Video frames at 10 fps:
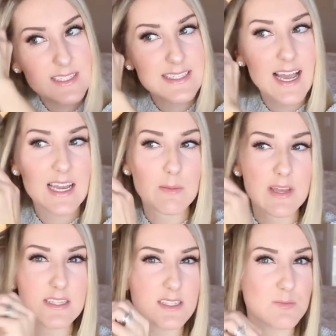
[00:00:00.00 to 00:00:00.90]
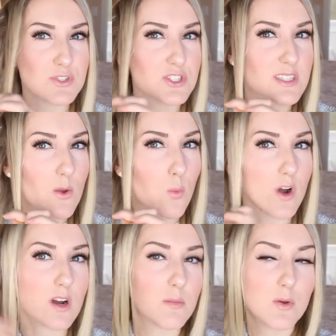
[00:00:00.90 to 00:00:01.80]
it into tiny pieces, but just like
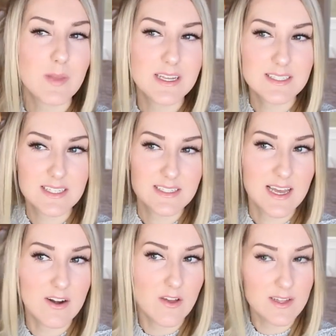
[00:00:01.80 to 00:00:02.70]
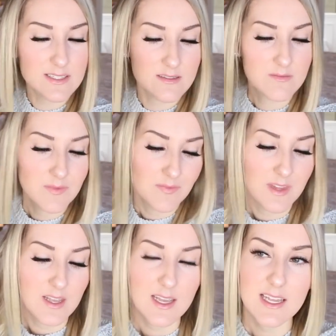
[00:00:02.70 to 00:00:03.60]
workable pieces, I don't know,
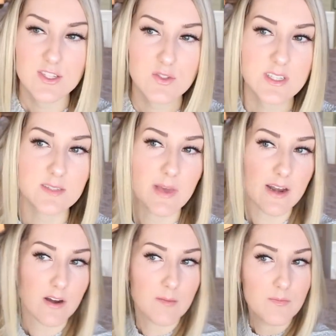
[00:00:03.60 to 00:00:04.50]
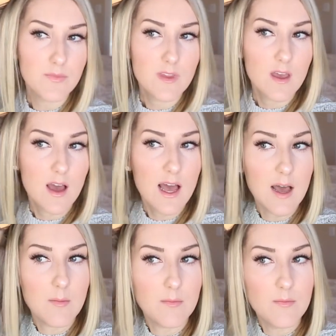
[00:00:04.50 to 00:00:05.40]
it just is better.
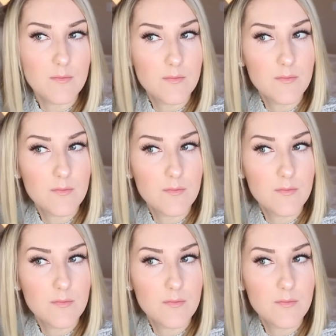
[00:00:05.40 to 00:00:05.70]
And